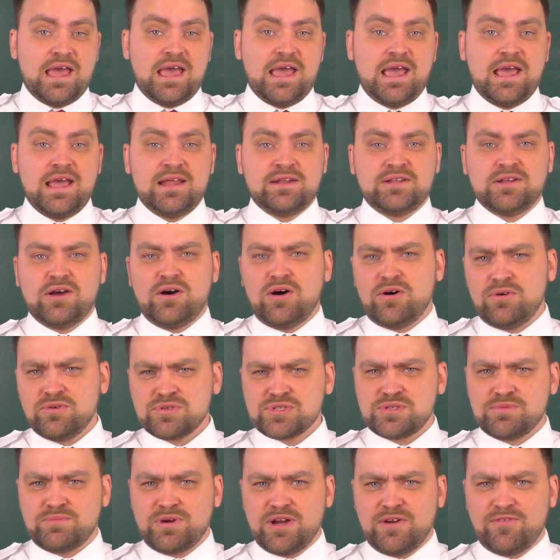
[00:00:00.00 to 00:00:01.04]
And
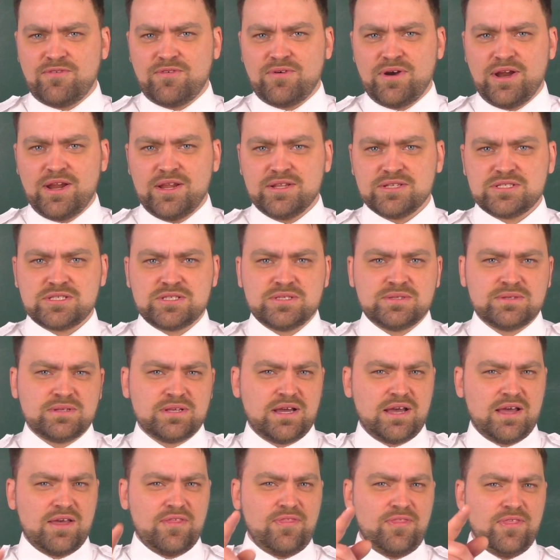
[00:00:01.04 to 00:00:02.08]
also, my friends,
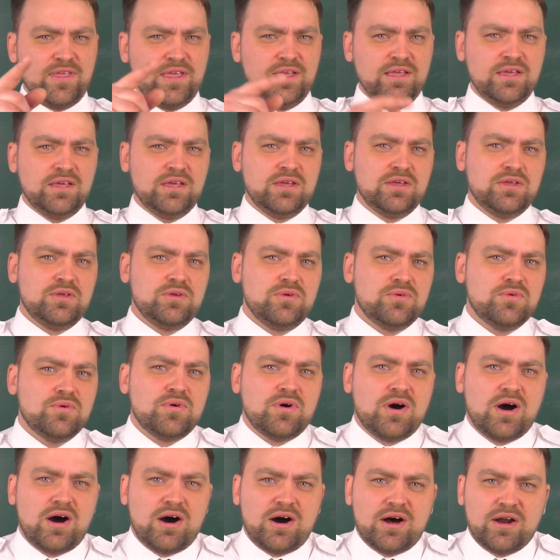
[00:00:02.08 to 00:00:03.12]
I think you
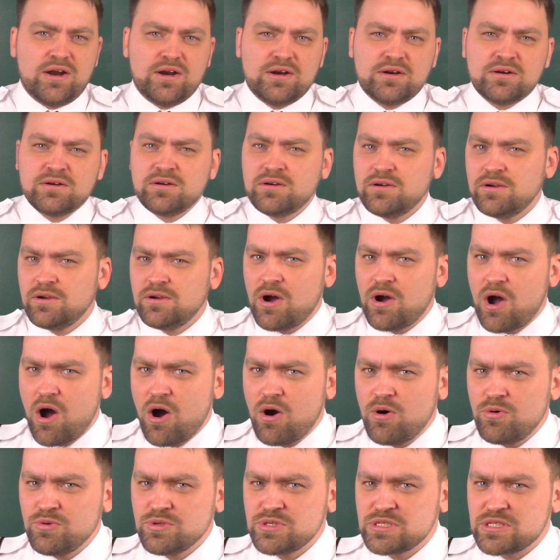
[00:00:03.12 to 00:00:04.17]
are
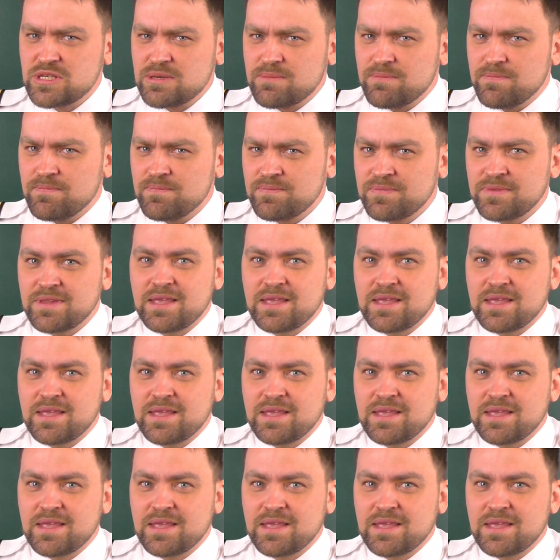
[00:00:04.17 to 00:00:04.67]
awesome.